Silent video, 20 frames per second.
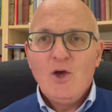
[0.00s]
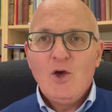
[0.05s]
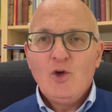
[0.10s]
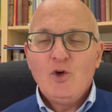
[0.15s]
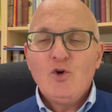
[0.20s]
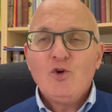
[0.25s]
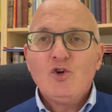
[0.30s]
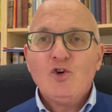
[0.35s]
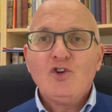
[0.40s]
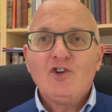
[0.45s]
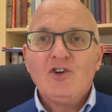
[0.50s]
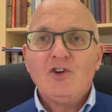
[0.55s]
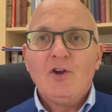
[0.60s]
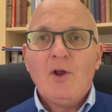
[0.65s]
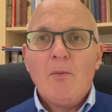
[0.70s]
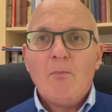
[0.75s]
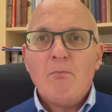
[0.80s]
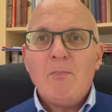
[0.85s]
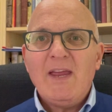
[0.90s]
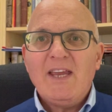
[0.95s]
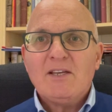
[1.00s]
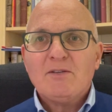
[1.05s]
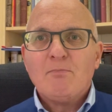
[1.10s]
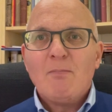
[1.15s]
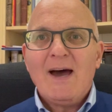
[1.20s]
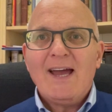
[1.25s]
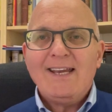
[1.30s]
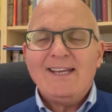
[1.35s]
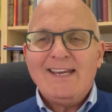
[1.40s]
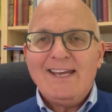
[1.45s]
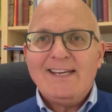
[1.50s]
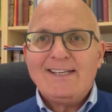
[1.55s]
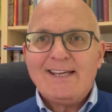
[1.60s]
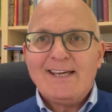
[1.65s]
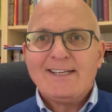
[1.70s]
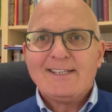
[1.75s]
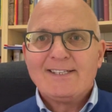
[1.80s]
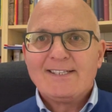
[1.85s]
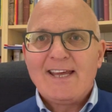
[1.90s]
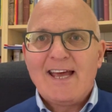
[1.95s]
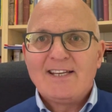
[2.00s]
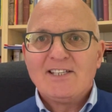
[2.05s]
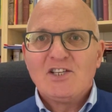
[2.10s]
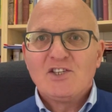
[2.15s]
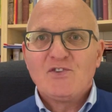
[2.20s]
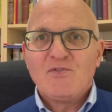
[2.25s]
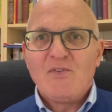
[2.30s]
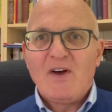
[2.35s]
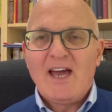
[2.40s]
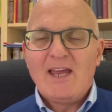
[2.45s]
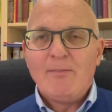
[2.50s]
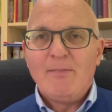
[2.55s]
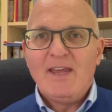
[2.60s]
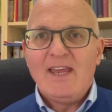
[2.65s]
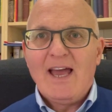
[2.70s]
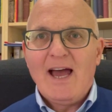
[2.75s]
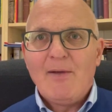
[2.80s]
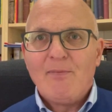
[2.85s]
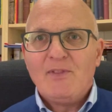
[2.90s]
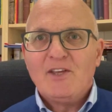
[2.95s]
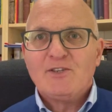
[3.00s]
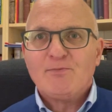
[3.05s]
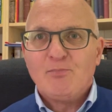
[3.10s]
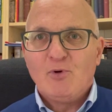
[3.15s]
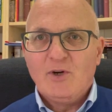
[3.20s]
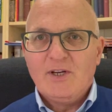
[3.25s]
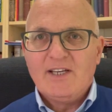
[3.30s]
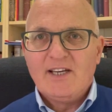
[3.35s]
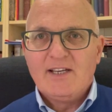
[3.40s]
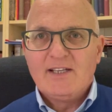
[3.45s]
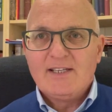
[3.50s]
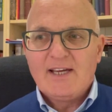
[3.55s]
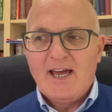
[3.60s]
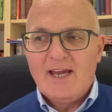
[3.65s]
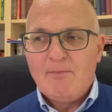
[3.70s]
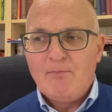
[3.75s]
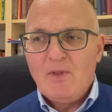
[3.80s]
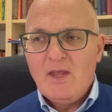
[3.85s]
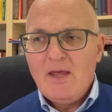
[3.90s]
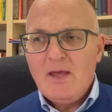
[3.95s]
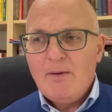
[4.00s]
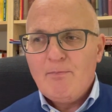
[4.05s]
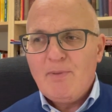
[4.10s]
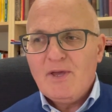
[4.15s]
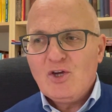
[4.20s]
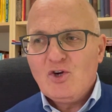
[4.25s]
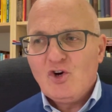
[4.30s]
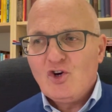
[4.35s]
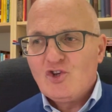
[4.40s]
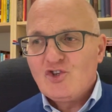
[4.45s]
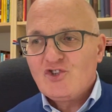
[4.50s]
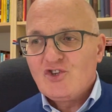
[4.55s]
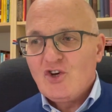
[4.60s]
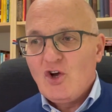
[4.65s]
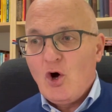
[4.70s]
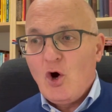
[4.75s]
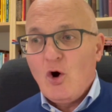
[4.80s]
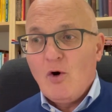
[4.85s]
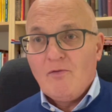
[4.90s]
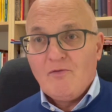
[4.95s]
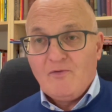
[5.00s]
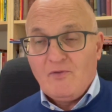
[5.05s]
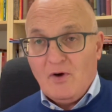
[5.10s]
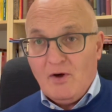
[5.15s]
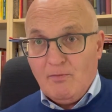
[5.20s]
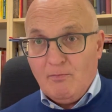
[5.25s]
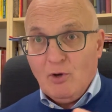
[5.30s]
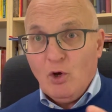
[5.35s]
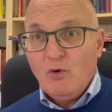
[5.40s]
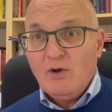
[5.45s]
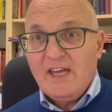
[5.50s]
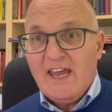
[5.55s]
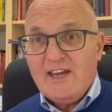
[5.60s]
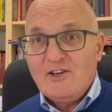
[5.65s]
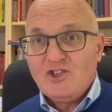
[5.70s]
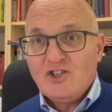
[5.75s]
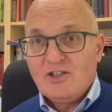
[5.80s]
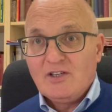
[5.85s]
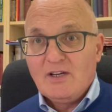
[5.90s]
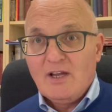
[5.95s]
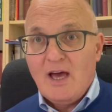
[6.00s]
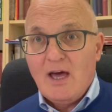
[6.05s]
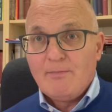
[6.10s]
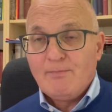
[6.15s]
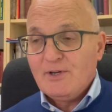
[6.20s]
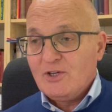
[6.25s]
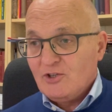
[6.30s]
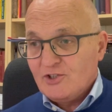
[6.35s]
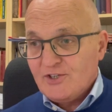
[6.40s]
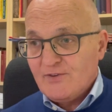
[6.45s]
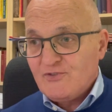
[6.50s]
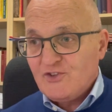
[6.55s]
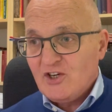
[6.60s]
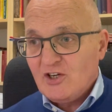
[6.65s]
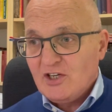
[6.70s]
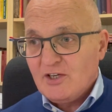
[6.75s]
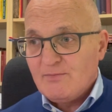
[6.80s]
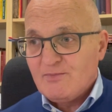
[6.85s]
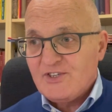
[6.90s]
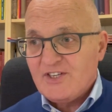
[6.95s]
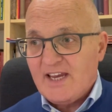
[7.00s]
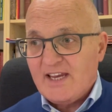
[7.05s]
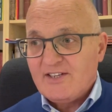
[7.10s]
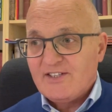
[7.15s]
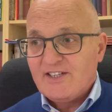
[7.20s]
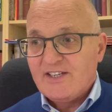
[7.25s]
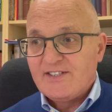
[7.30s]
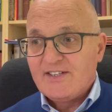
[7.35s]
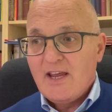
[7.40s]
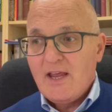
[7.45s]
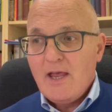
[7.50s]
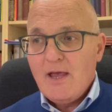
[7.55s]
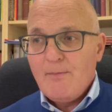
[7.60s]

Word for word: You couldn't meet my need and satisfy me at this point in time because of location, and because of circumstances.